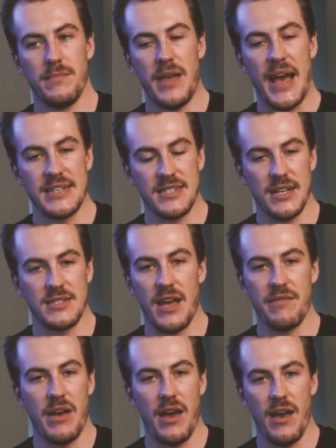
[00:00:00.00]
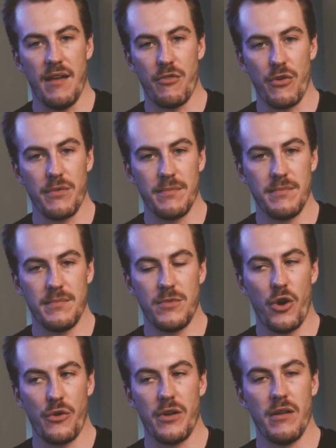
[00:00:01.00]
assets I've ever
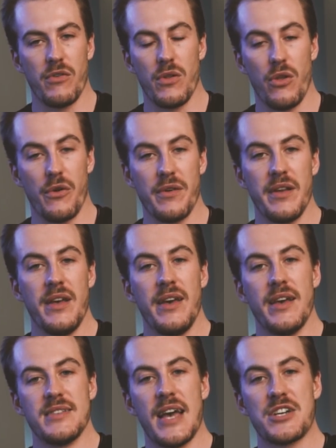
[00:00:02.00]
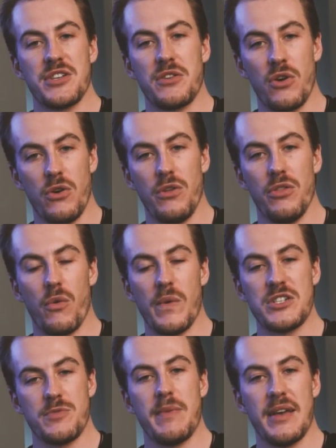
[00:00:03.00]
heard of or learned. It's actually called the
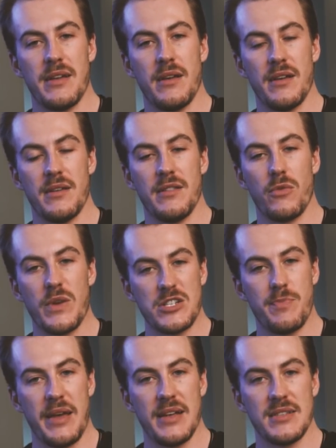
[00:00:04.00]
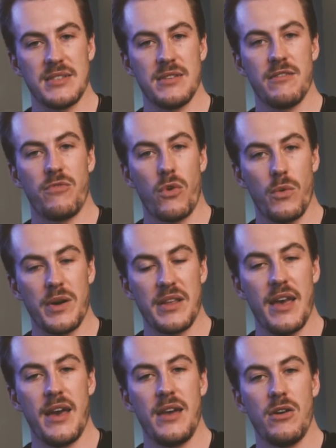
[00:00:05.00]
rich man's
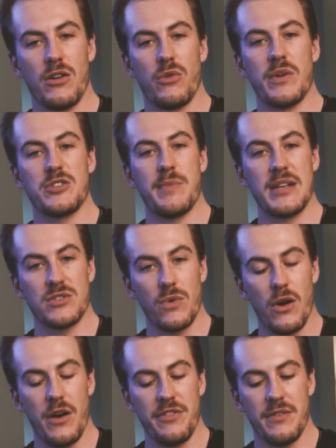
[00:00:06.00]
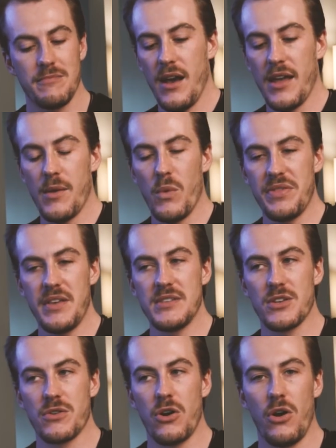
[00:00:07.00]
401k, or the rich man's Roth. And what these
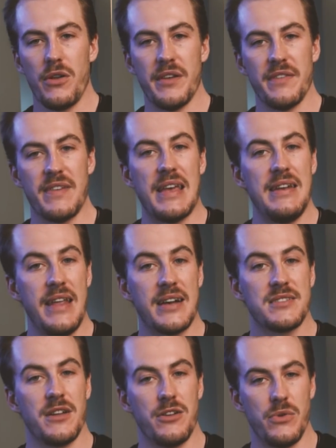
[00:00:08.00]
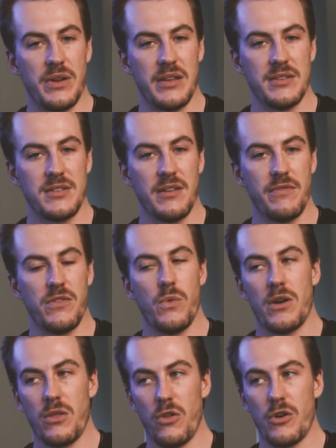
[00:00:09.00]
are called is indexed annuities. If you
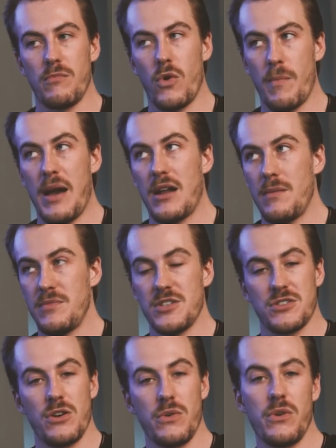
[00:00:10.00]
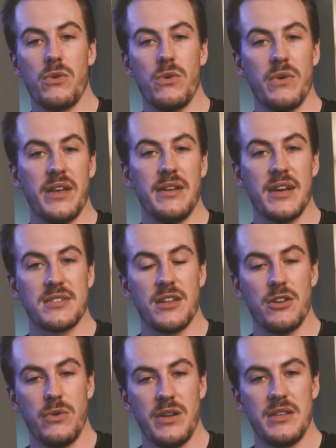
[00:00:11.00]
want to learn more about them, just go Google indexed
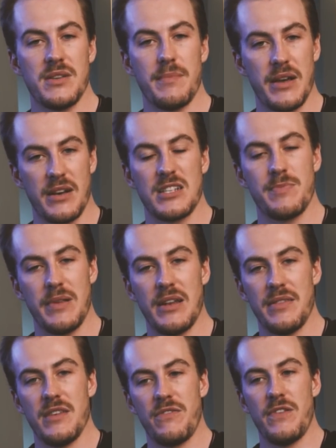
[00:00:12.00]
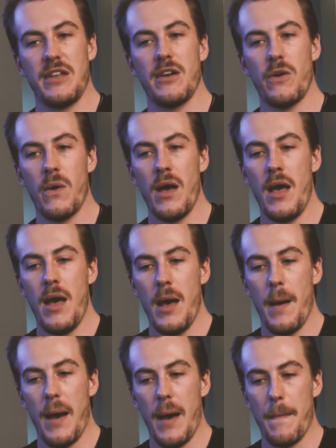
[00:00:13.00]
annuities. I'm not going to explain it in this video.
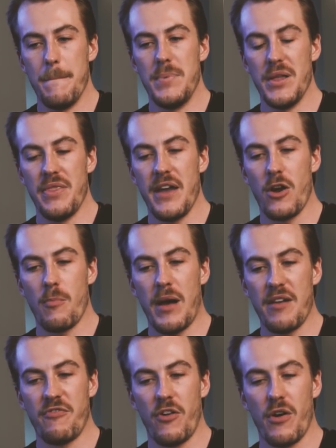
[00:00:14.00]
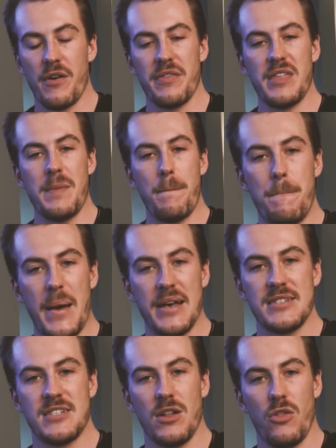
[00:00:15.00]
But they are by far the
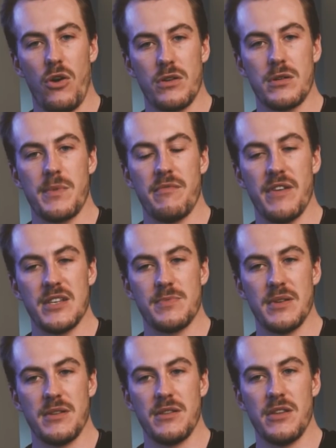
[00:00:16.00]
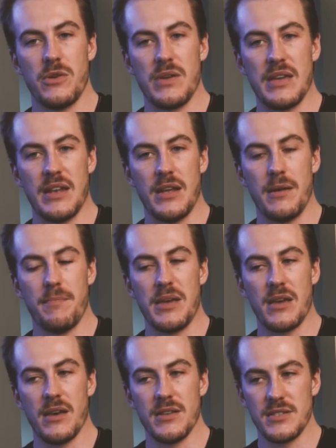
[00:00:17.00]
best long-term investment that you can get in
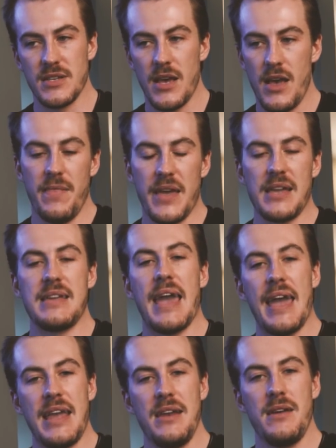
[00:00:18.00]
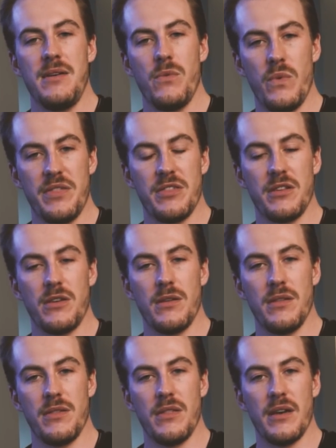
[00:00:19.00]
because they gain with
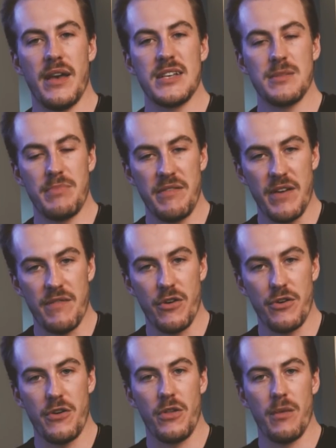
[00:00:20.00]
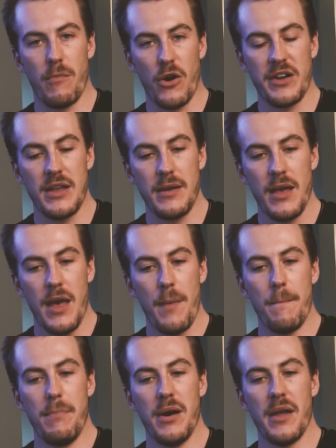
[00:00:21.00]
the S&P 500 on the market,
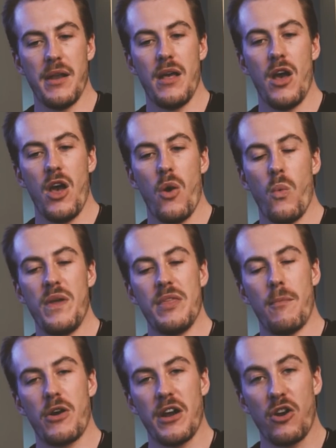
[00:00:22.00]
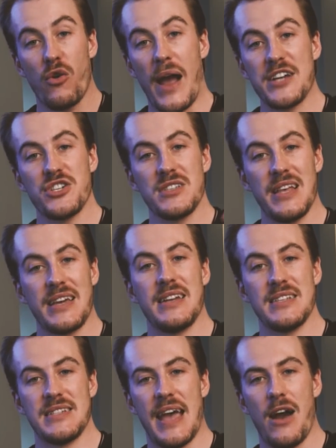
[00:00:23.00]
but when the market crashes like it
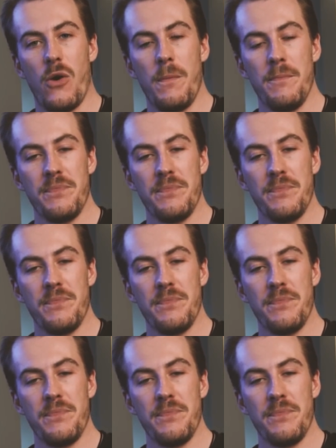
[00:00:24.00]
is now,